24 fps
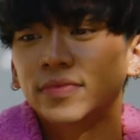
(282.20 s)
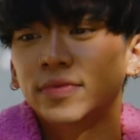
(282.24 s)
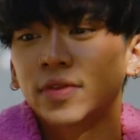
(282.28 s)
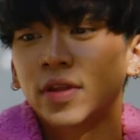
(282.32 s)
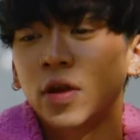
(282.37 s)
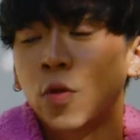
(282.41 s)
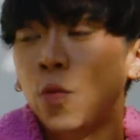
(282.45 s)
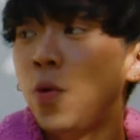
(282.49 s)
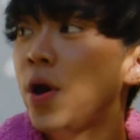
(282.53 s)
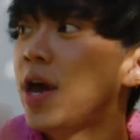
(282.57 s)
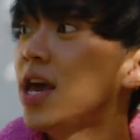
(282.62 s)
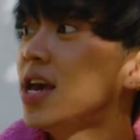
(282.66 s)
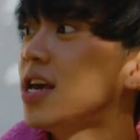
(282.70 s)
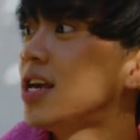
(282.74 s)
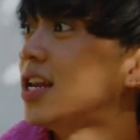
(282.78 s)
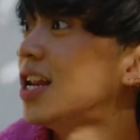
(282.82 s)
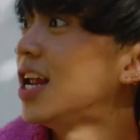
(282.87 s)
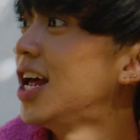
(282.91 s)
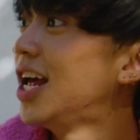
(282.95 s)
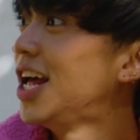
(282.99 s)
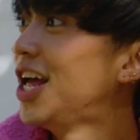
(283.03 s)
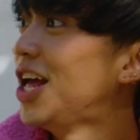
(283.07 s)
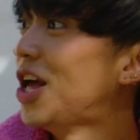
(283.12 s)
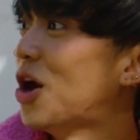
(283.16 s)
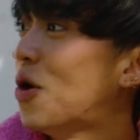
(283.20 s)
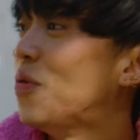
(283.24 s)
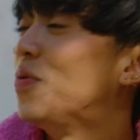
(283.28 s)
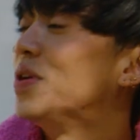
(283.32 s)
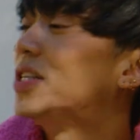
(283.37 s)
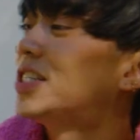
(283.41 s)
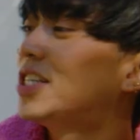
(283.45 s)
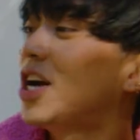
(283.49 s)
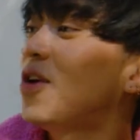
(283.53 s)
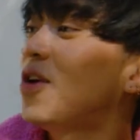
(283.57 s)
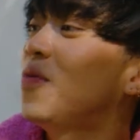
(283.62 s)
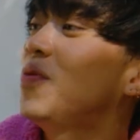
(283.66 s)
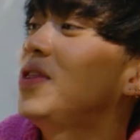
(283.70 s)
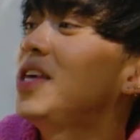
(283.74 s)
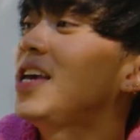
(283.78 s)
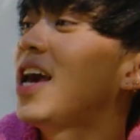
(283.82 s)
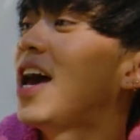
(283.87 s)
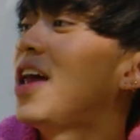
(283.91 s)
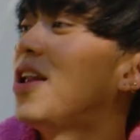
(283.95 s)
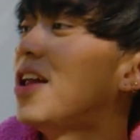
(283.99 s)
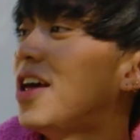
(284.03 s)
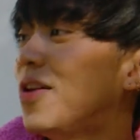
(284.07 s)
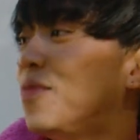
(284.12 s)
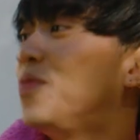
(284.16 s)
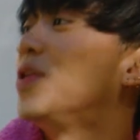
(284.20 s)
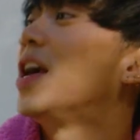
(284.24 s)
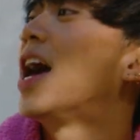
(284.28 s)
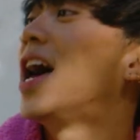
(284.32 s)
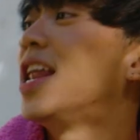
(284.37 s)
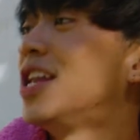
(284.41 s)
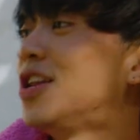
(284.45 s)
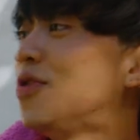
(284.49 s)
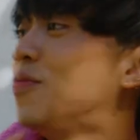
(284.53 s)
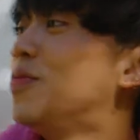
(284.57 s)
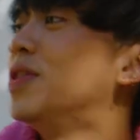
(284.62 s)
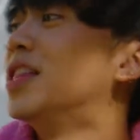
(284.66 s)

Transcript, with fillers: After that. Wait, we start with the end, and we ended